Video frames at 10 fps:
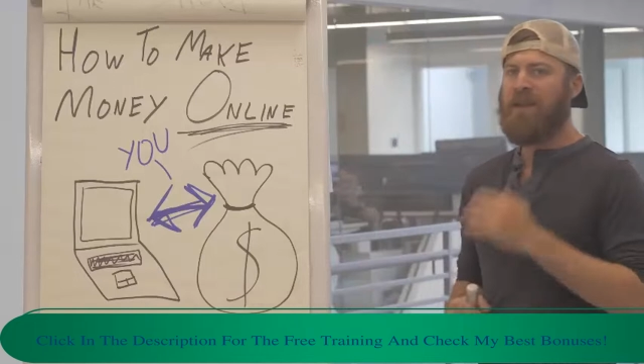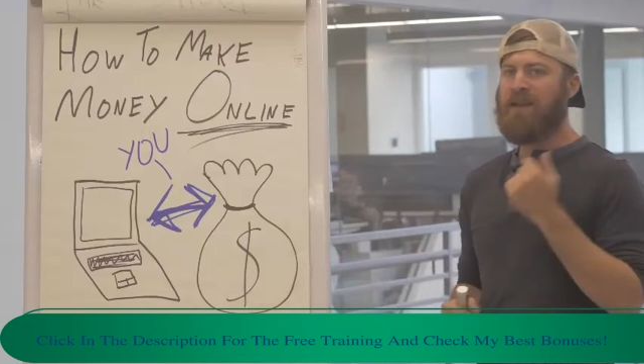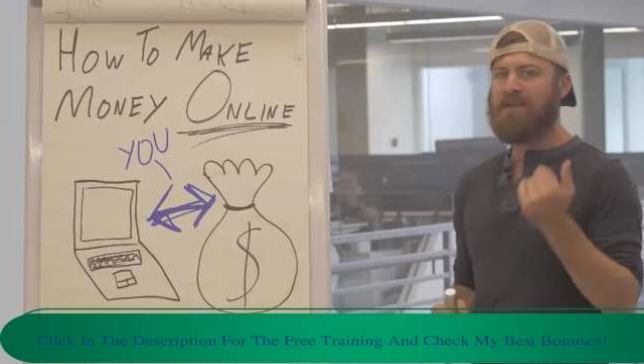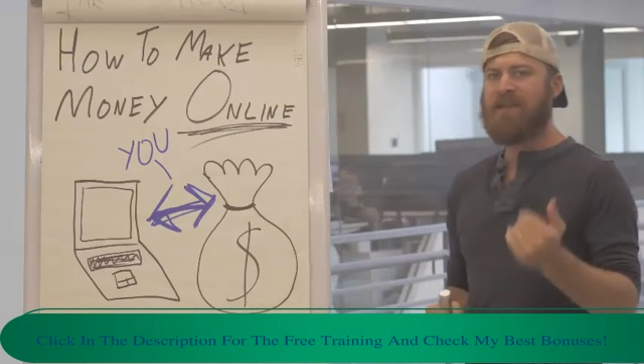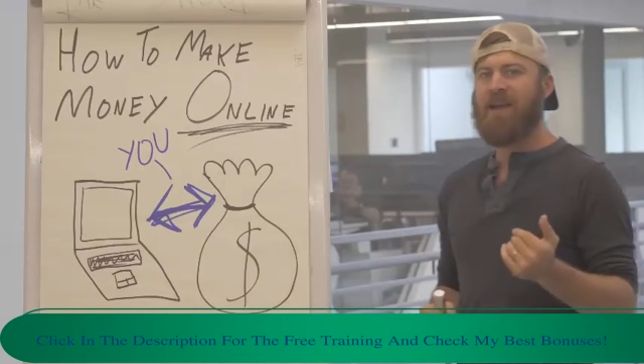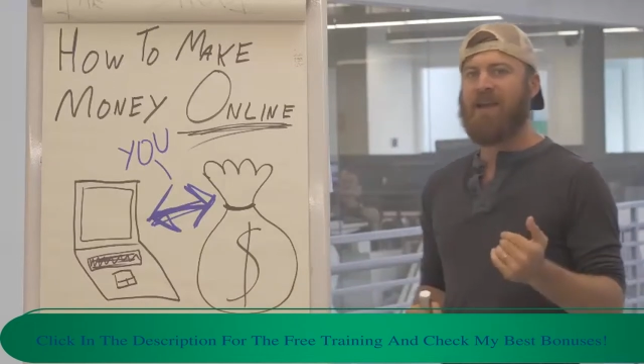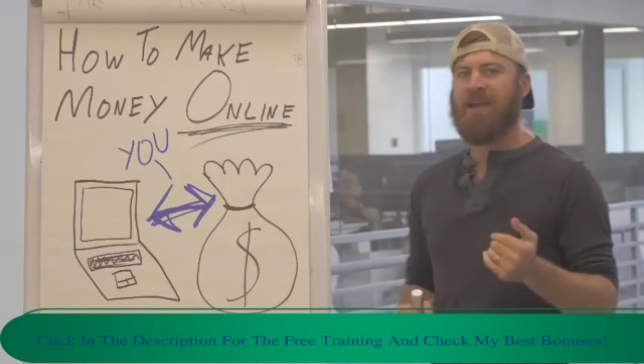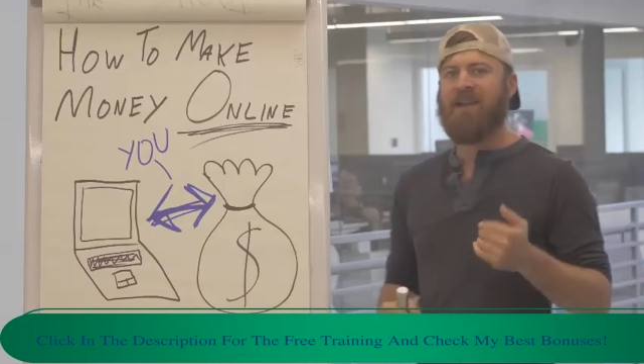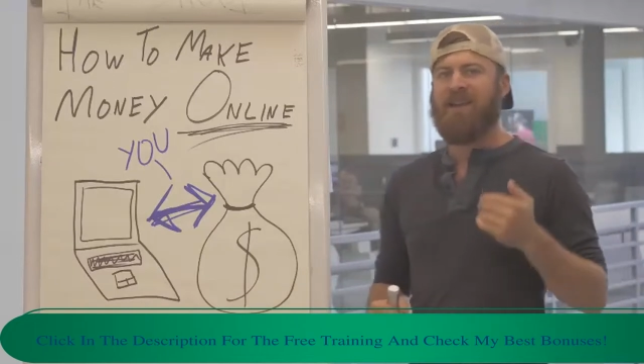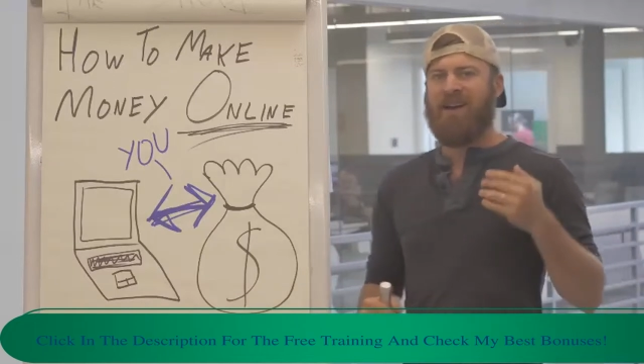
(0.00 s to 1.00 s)
in a
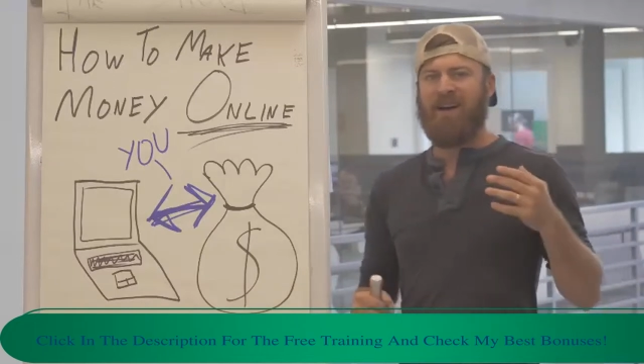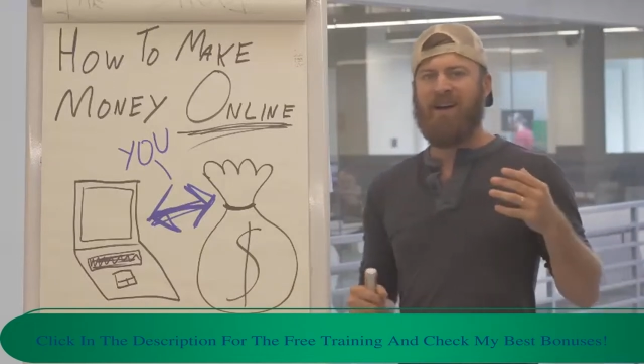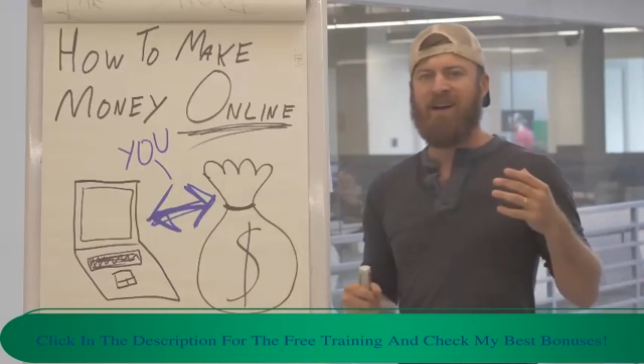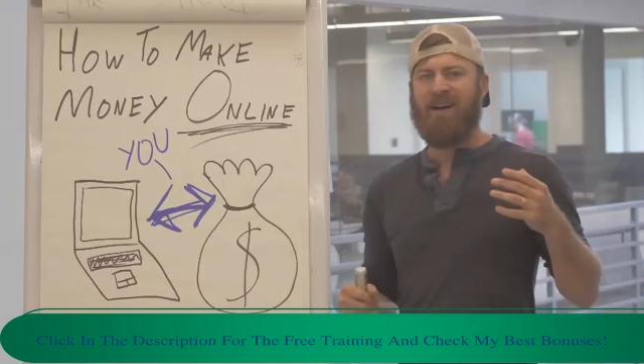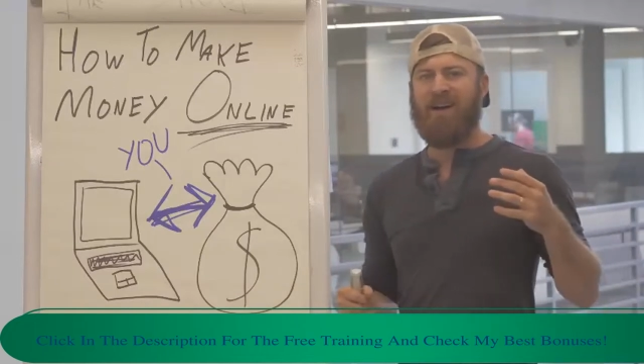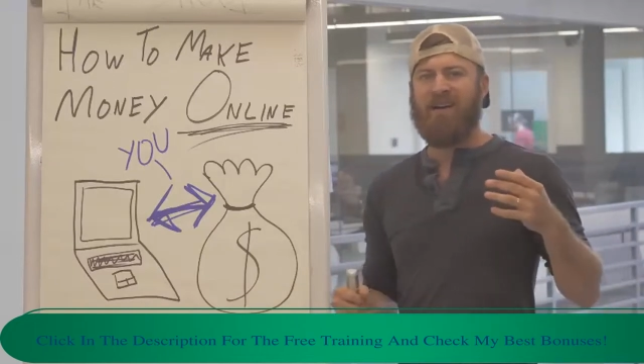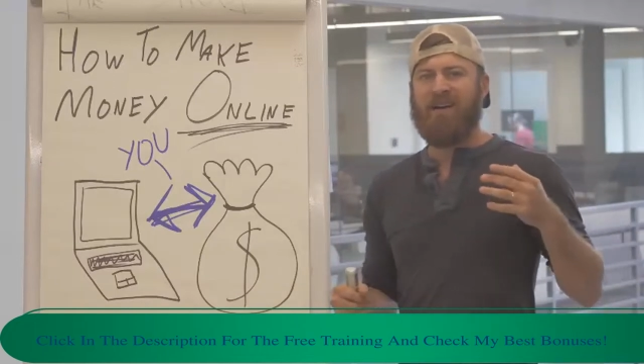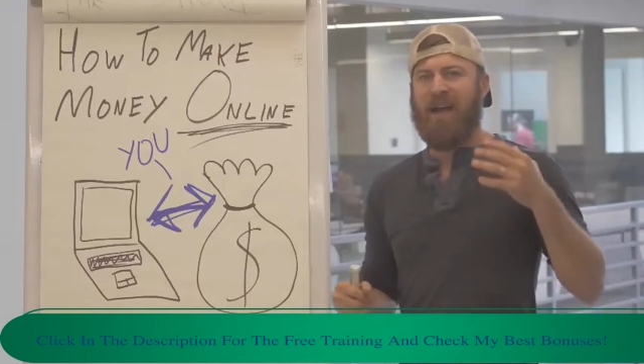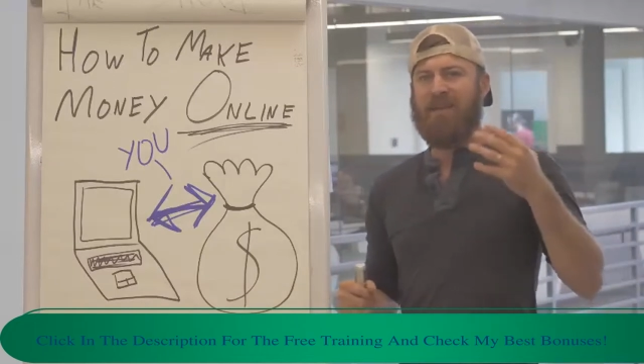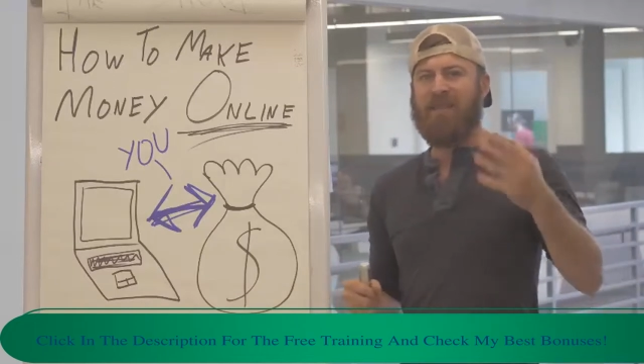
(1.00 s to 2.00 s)
second, uh,
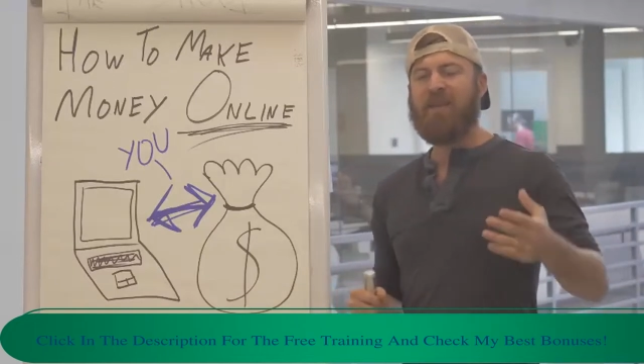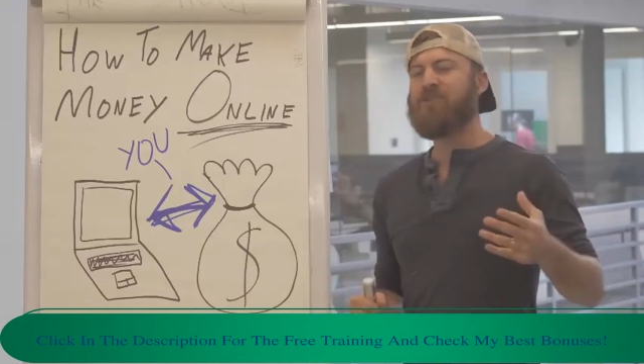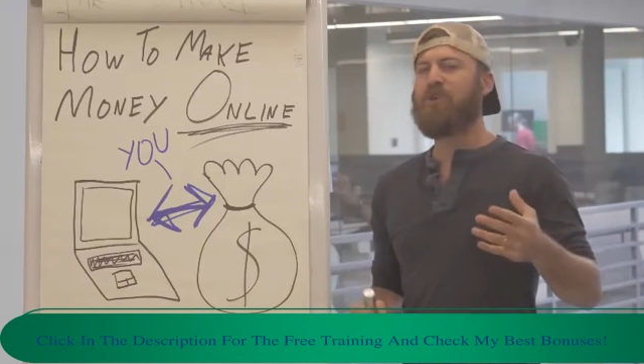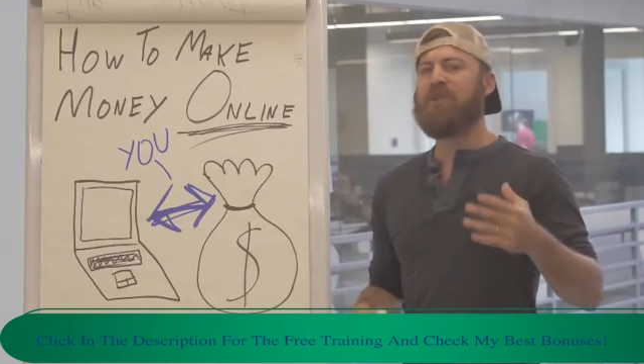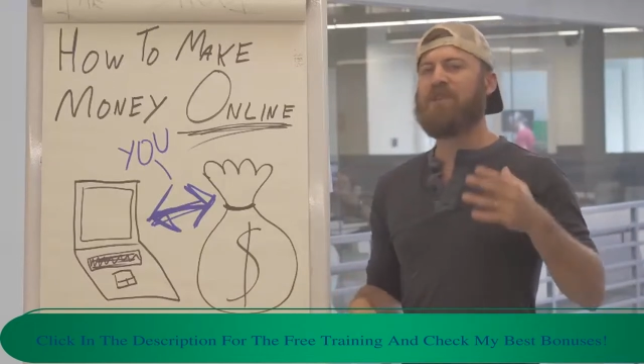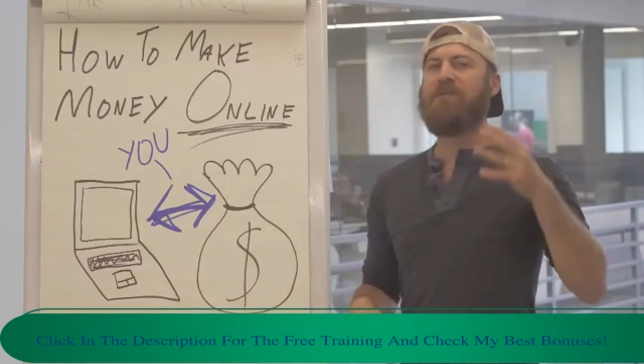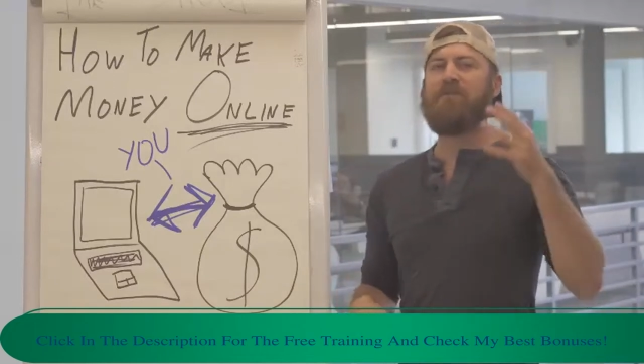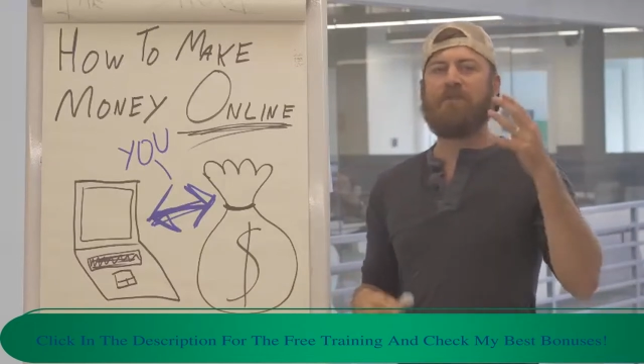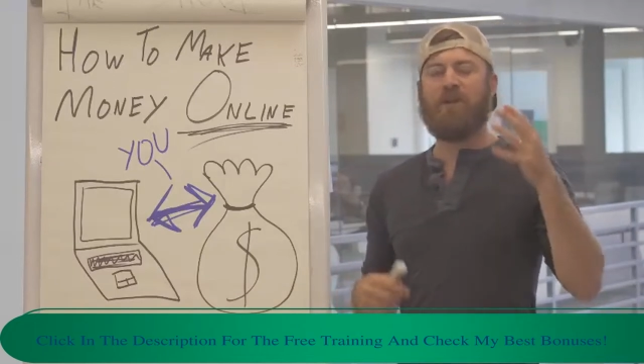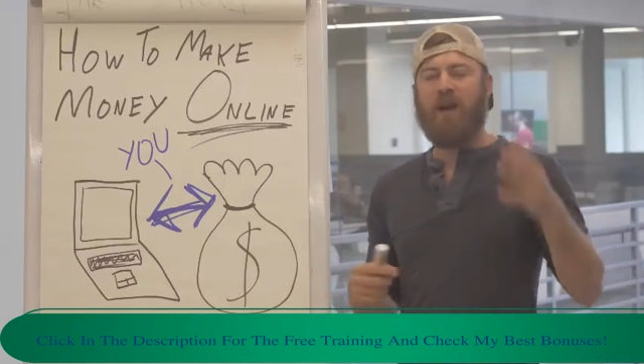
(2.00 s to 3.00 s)
I think it's good to give you some